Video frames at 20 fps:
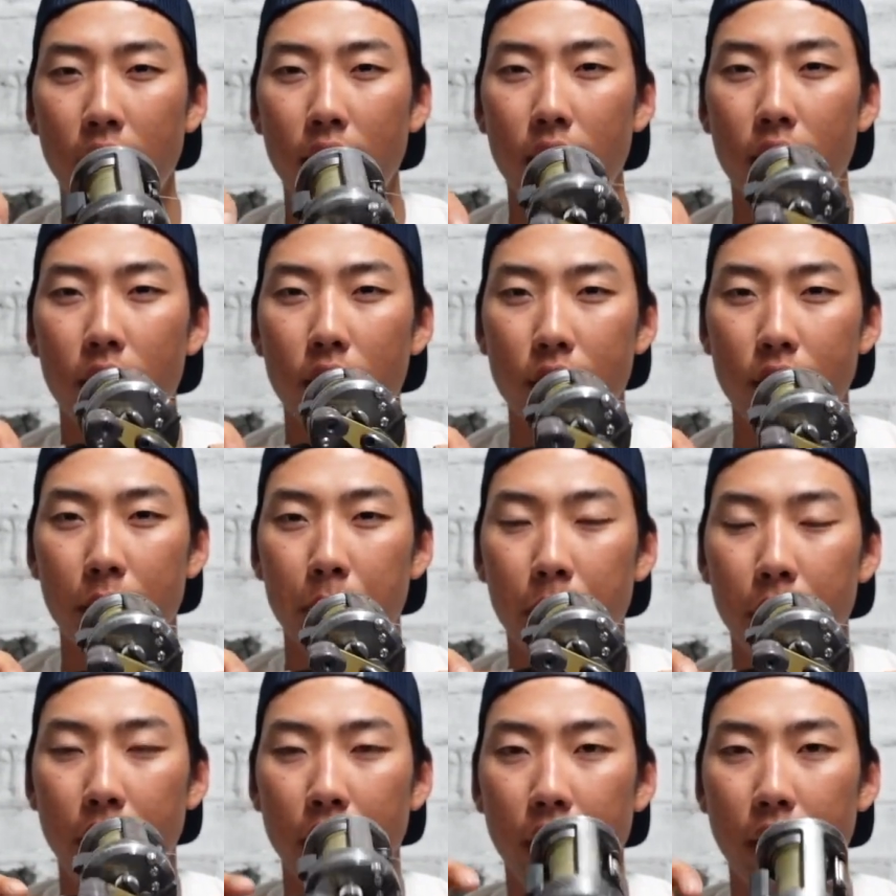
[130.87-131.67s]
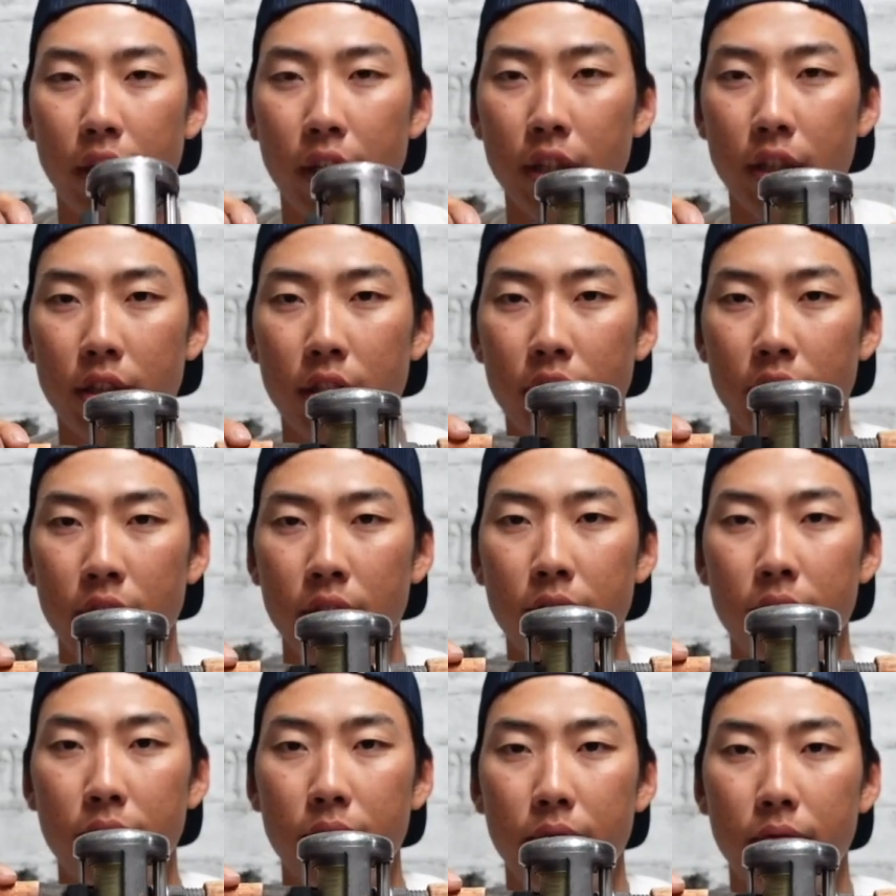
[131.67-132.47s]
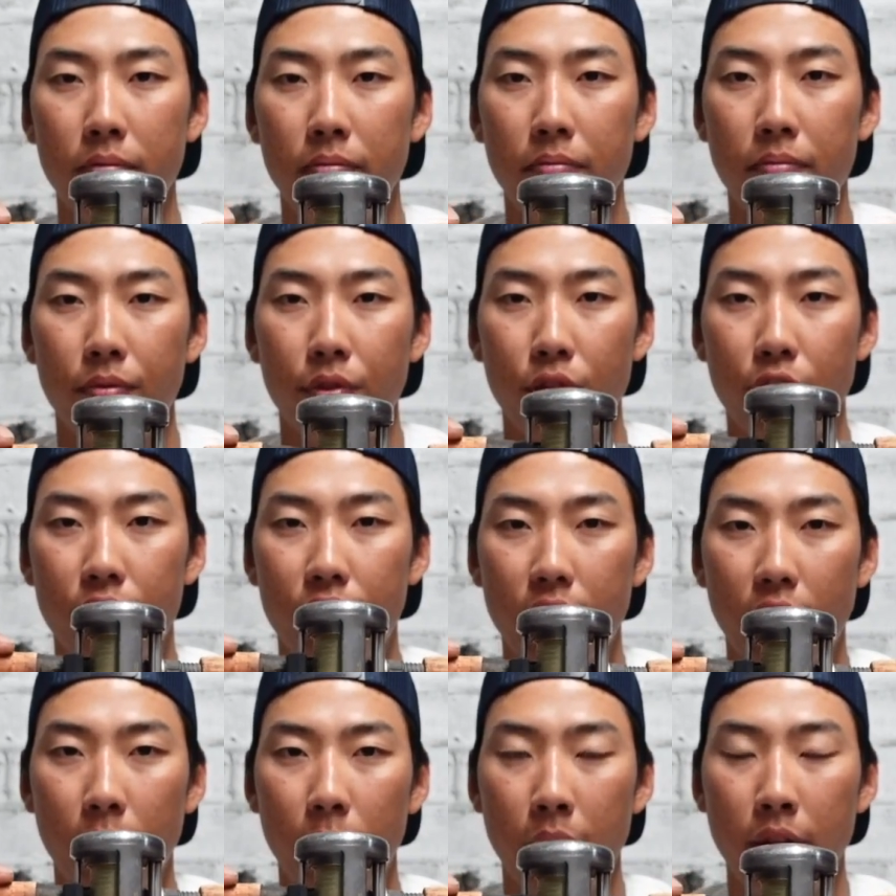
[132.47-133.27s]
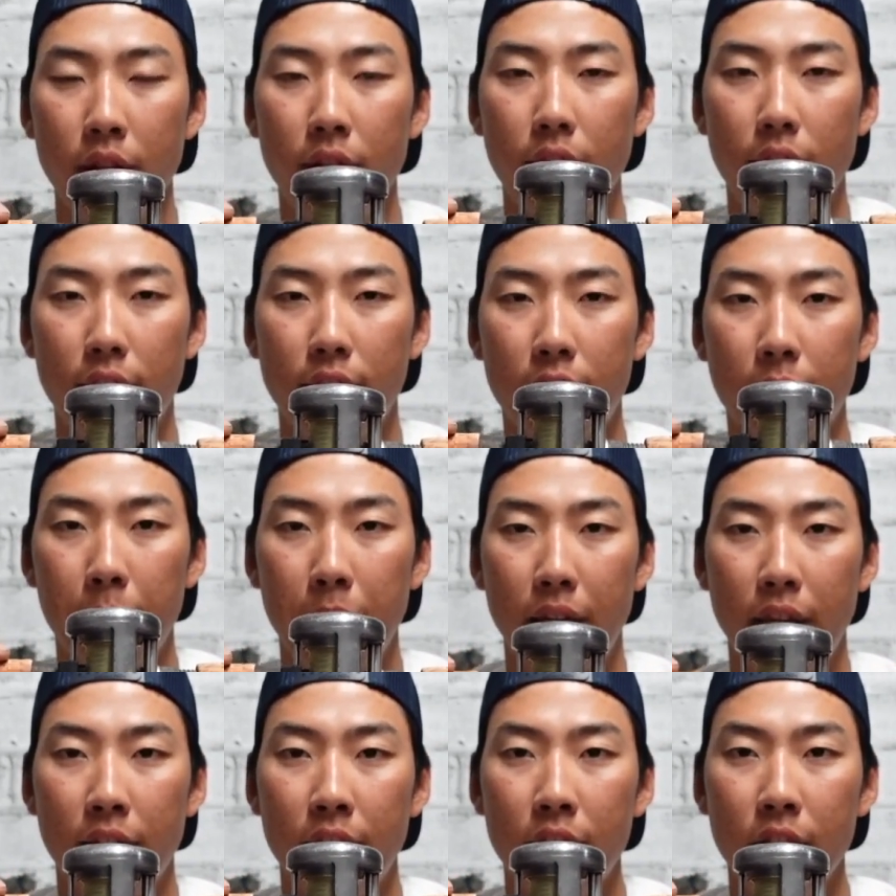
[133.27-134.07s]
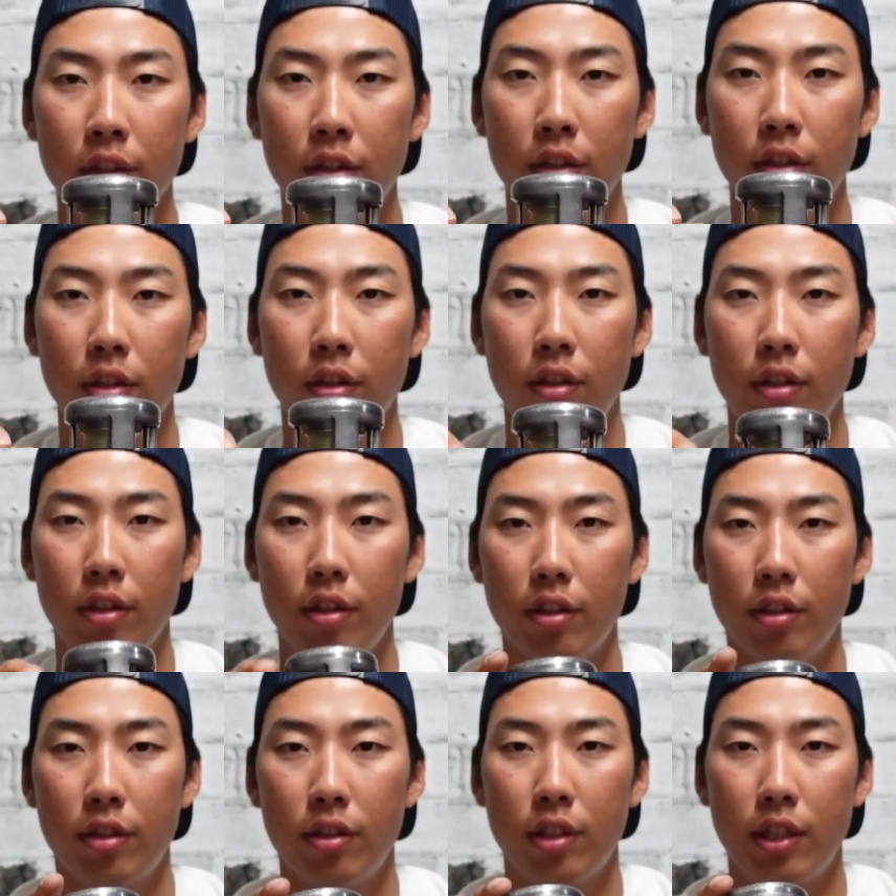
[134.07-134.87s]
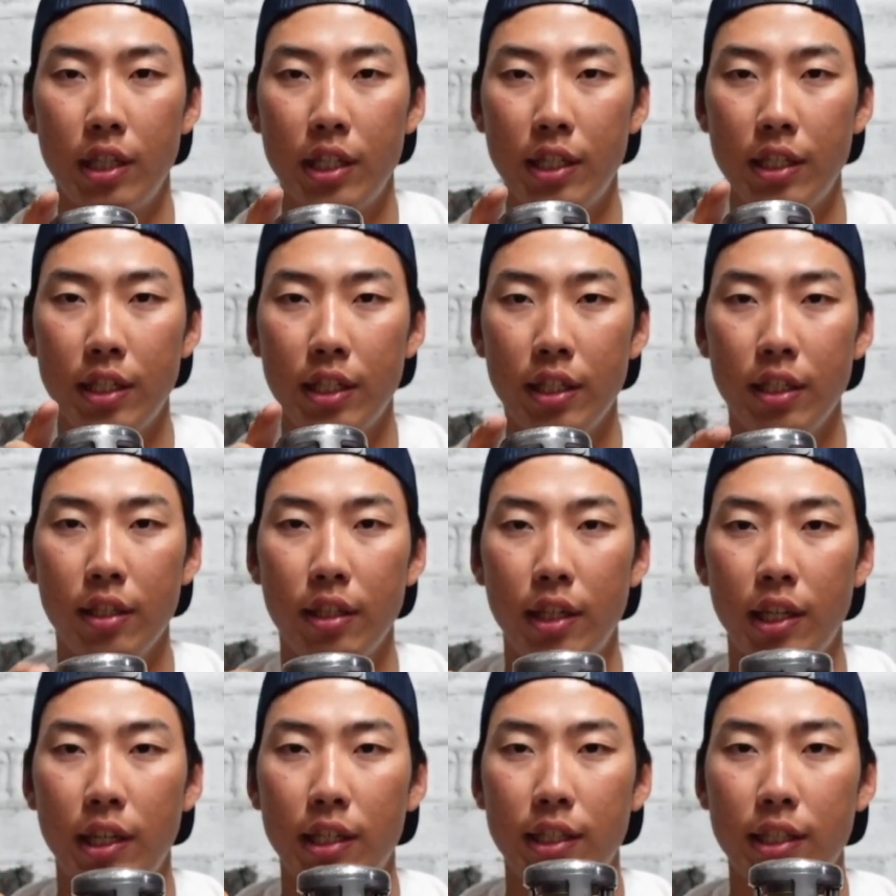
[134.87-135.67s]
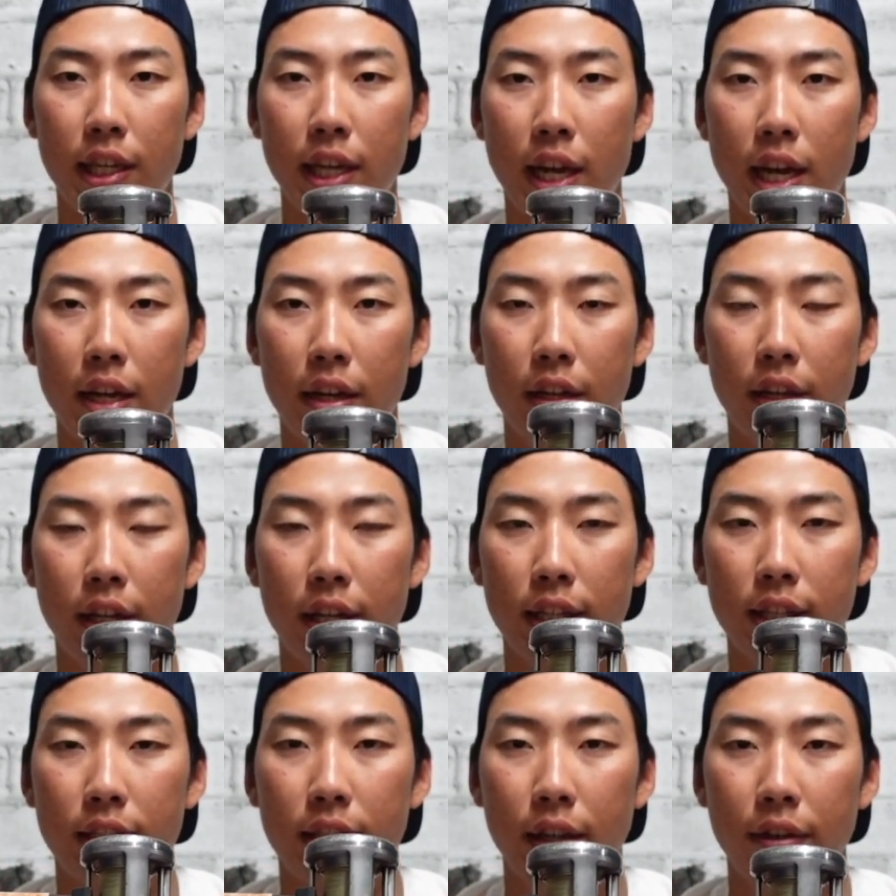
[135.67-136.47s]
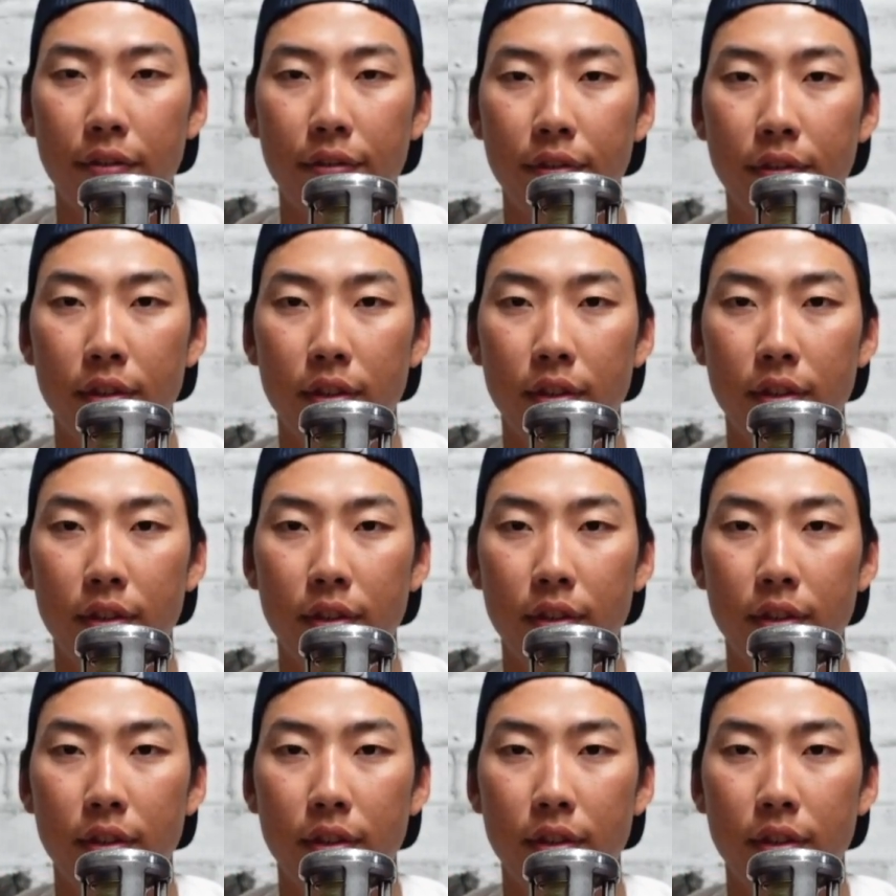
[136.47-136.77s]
Those are pretty good too, to start with as a beginner. It's easy handling and stuff.